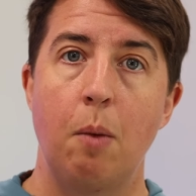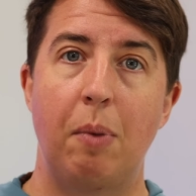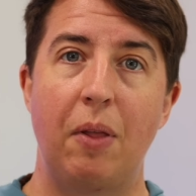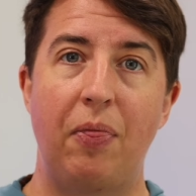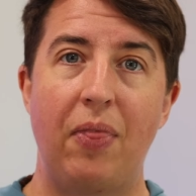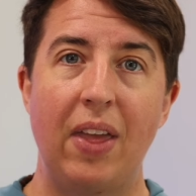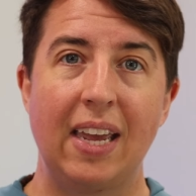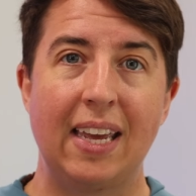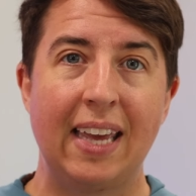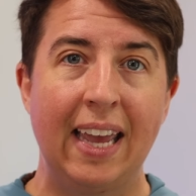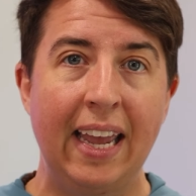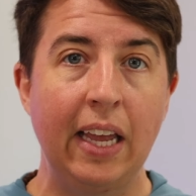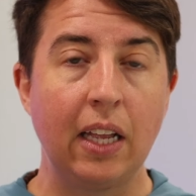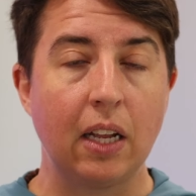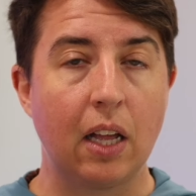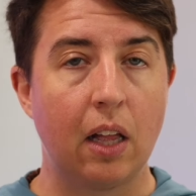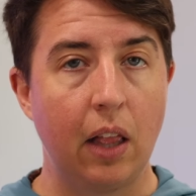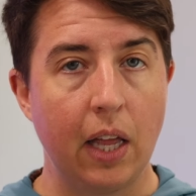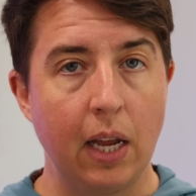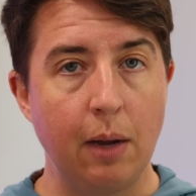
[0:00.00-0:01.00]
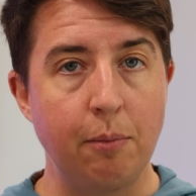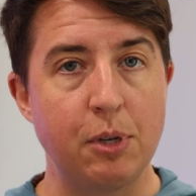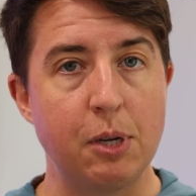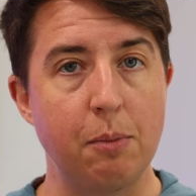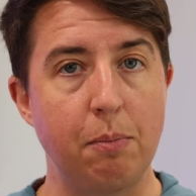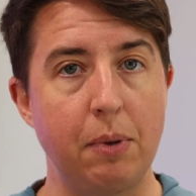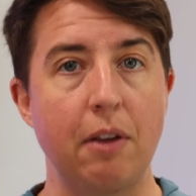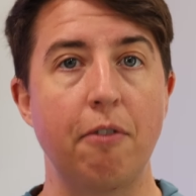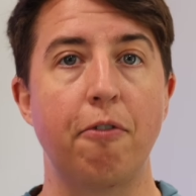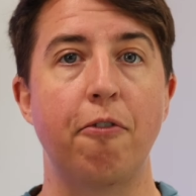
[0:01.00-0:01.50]
but they can't claim
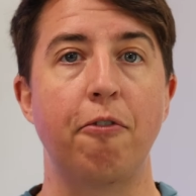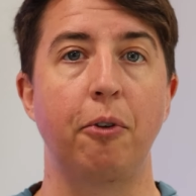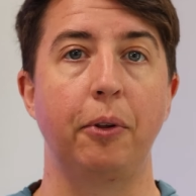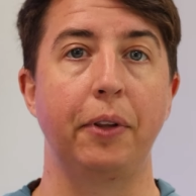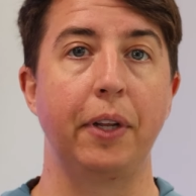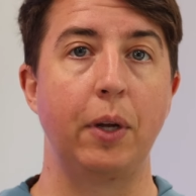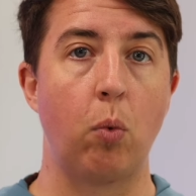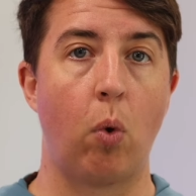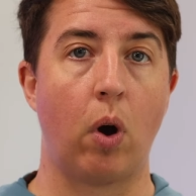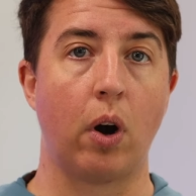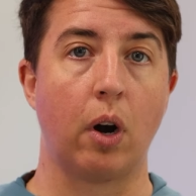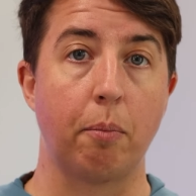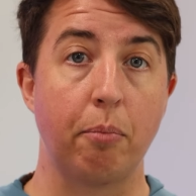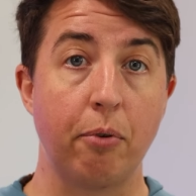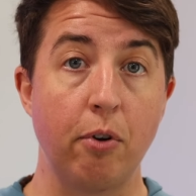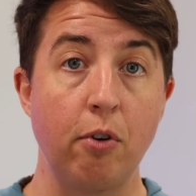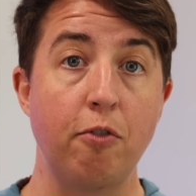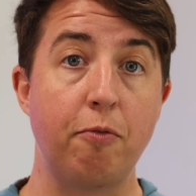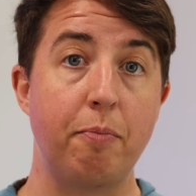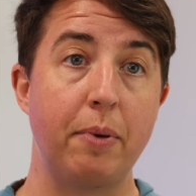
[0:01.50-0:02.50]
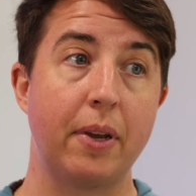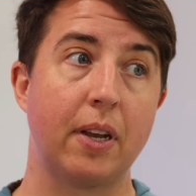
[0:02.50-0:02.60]
to be fully waterproof